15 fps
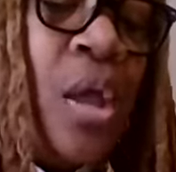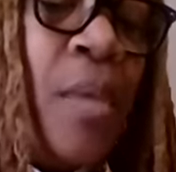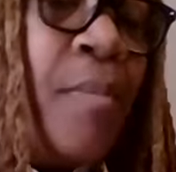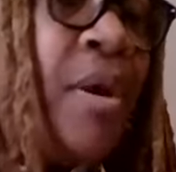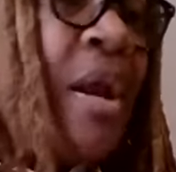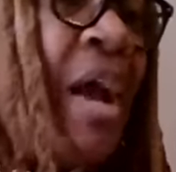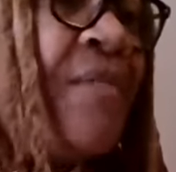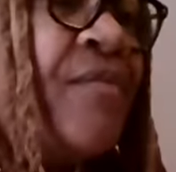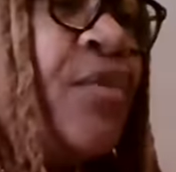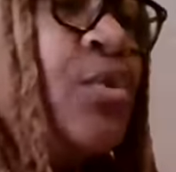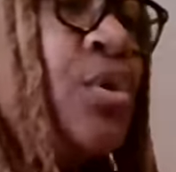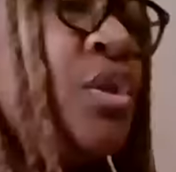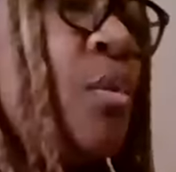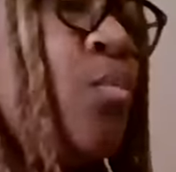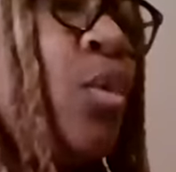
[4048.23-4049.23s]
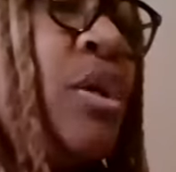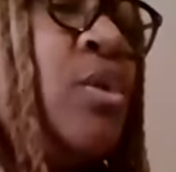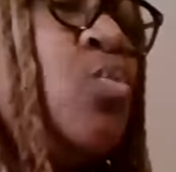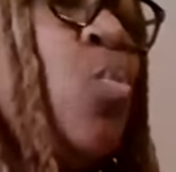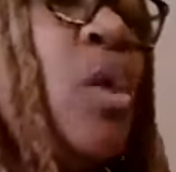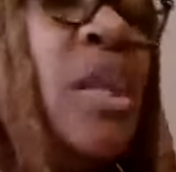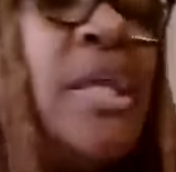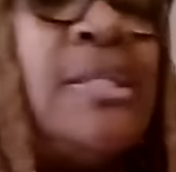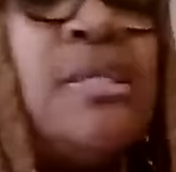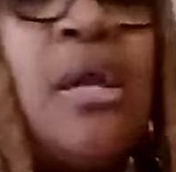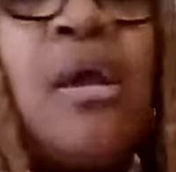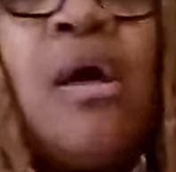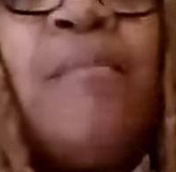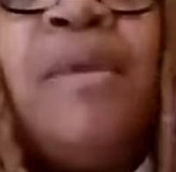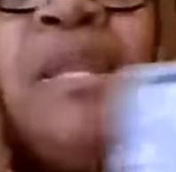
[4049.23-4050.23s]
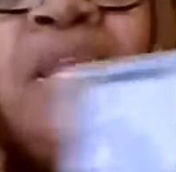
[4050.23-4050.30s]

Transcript: but I feel someone is willing to come in